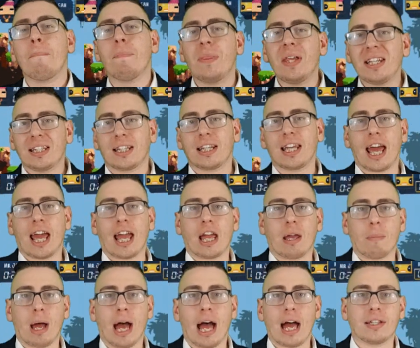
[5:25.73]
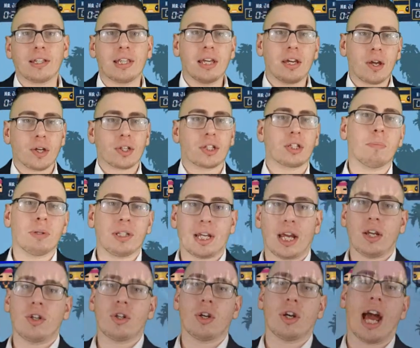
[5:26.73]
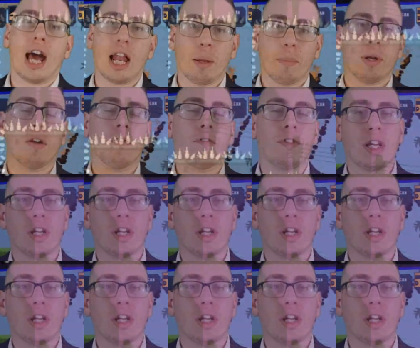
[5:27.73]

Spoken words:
This game has the customization element of